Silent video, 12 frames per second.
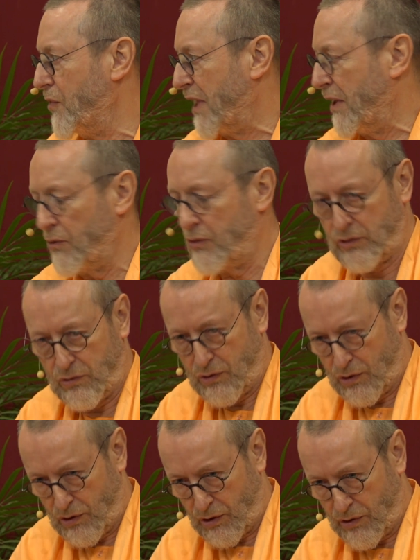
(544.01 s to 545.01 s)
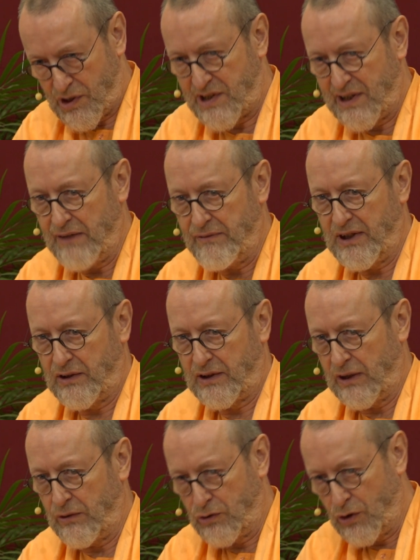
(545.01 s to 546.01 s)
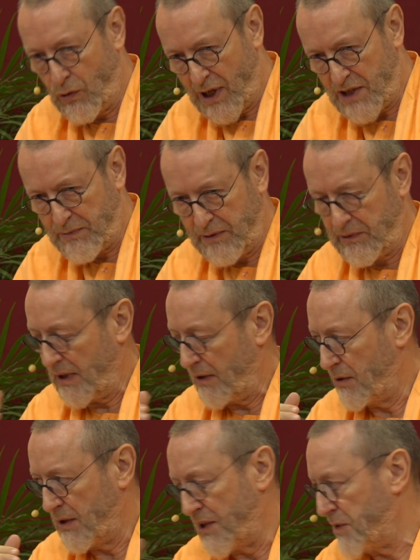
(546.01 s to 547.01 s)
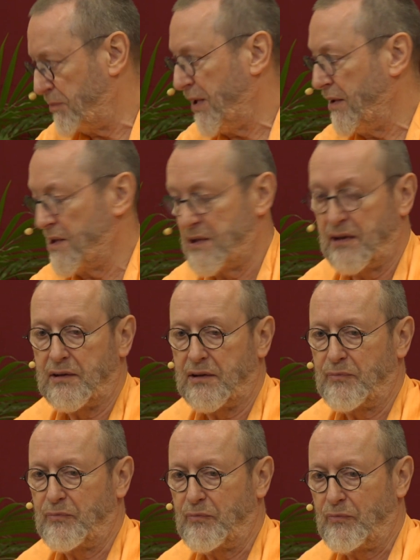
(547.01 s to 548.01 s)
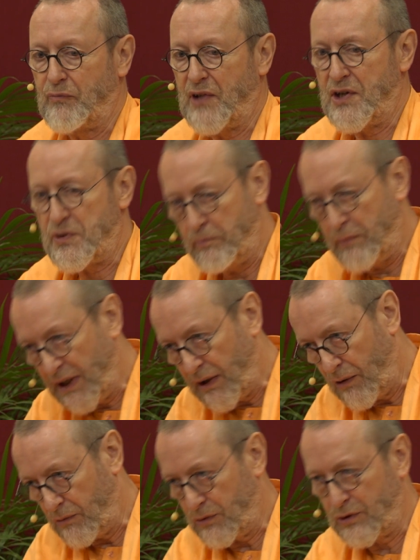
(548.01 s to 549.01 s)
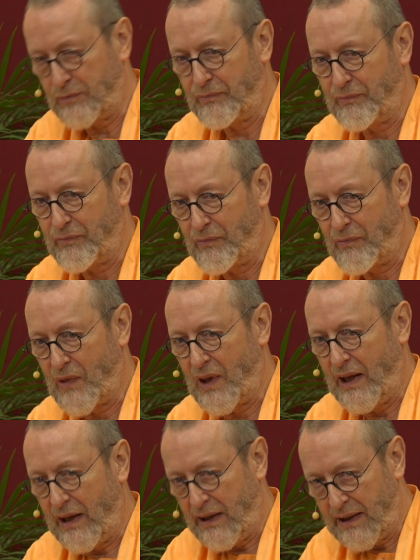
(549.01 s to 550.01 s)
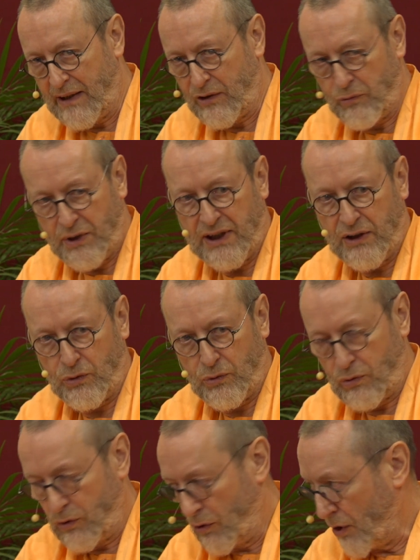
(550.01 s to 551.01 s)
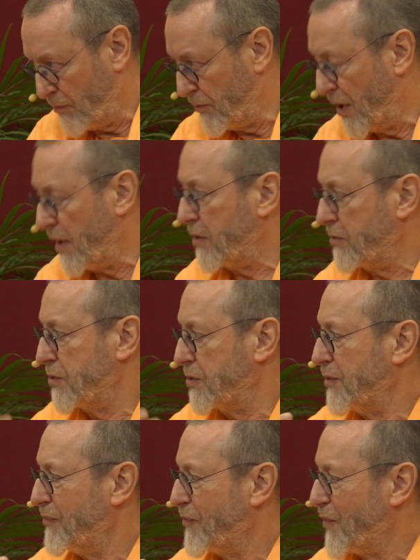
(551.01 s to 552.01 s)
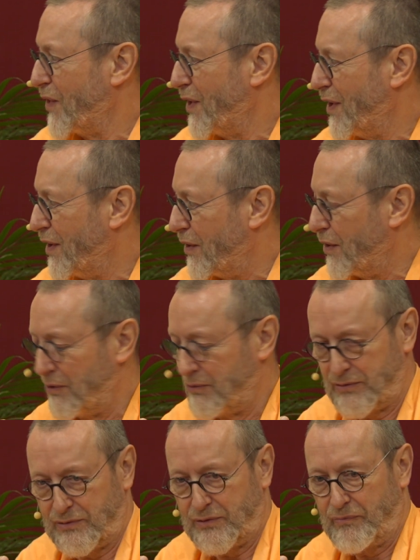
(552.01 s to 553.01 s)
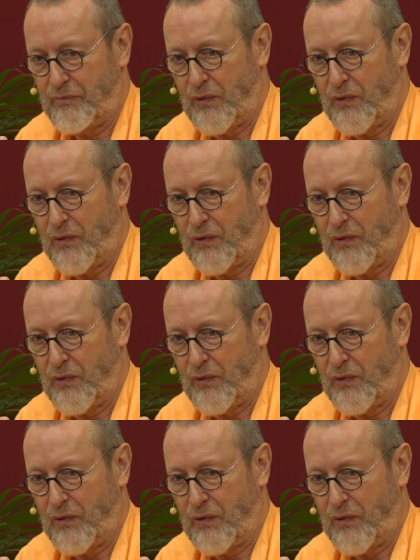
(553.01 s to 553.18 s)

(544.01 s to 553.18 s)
cannot conceive it, cannot grasp it, cannot experience it. It's beyond. Yet we need to come out of